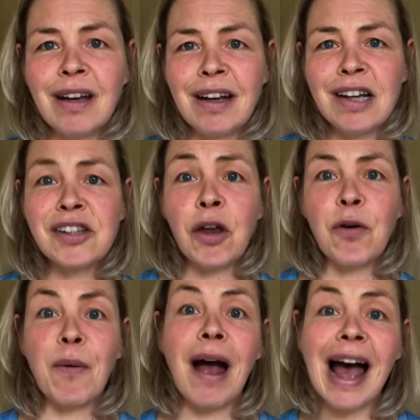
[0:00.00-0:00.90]
So
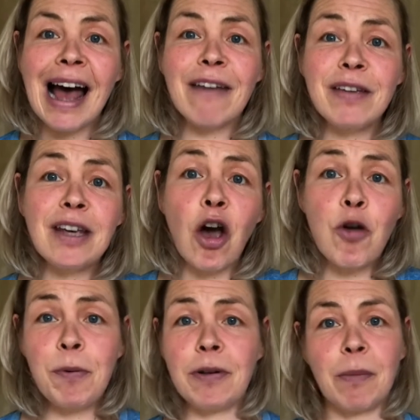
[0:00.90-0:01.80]
having
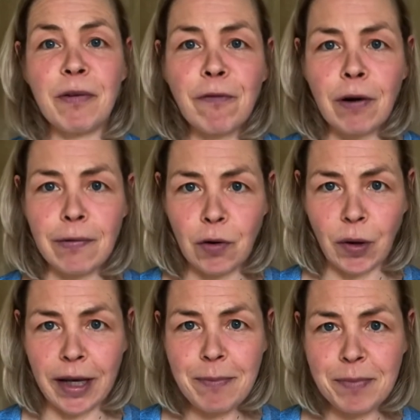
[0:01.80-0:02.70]
opened up the front of your
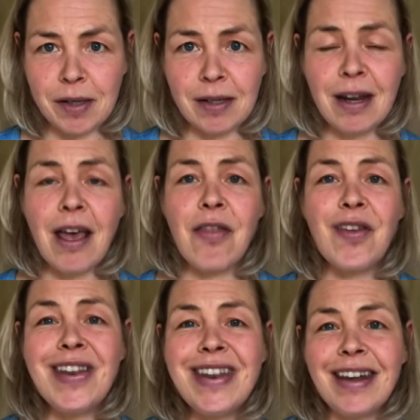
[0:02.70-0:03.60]
hips, the
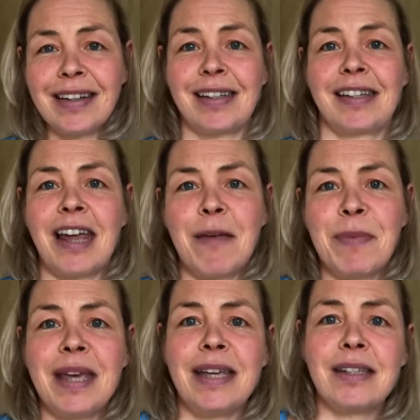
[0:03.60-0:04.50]
next step
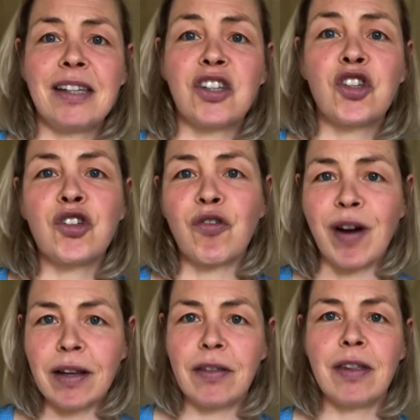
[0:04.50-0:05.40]
is to
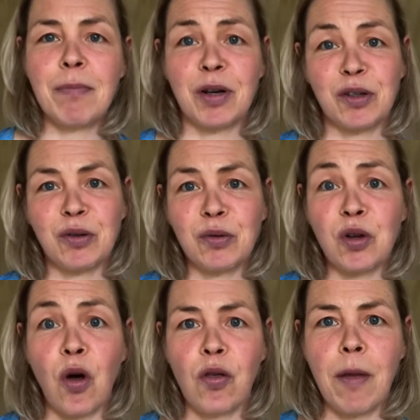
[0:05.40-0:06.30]
strengthen the muscles
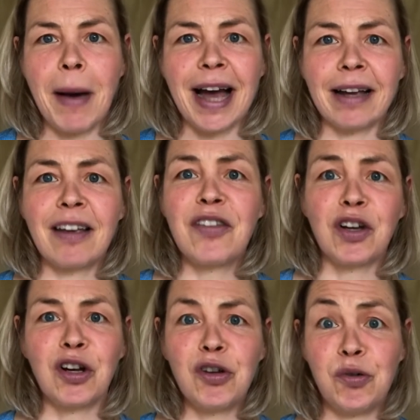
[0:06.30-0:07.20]
on the back, the
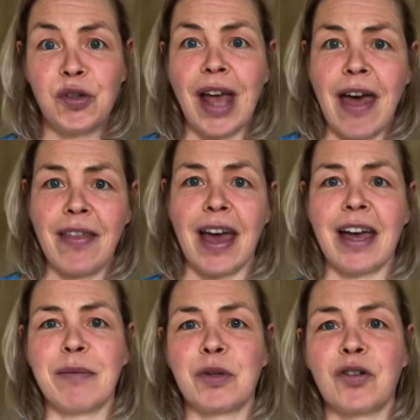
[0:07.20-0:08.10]
glutes and the
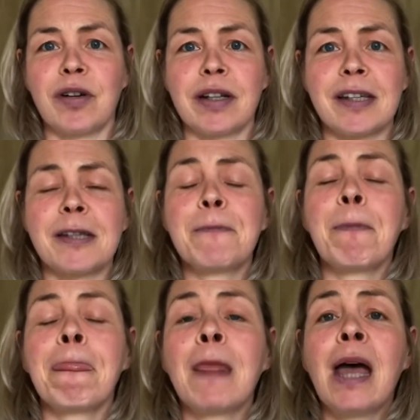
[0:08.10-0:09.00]
hamstrings.
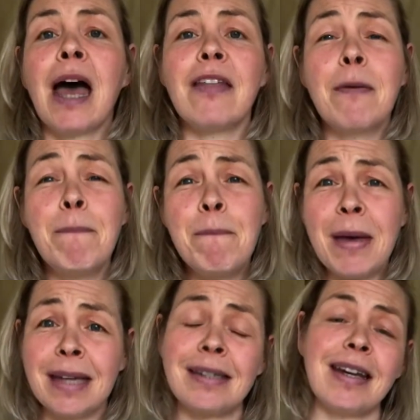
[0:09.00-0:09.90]
And the
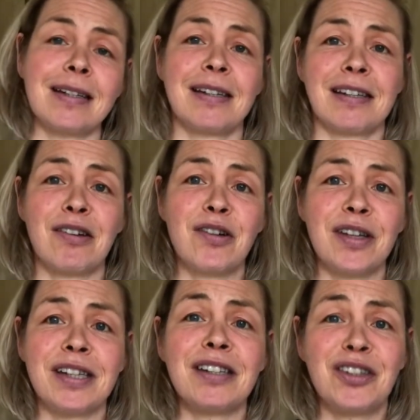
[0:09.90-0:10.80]
best
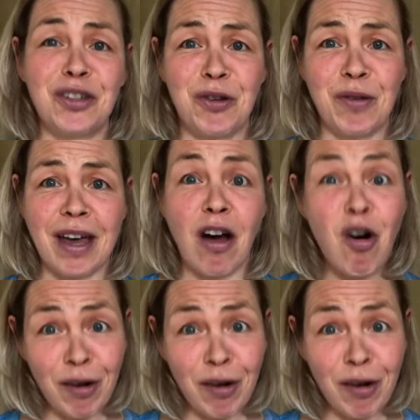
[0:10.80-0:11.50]
exercise to do that, I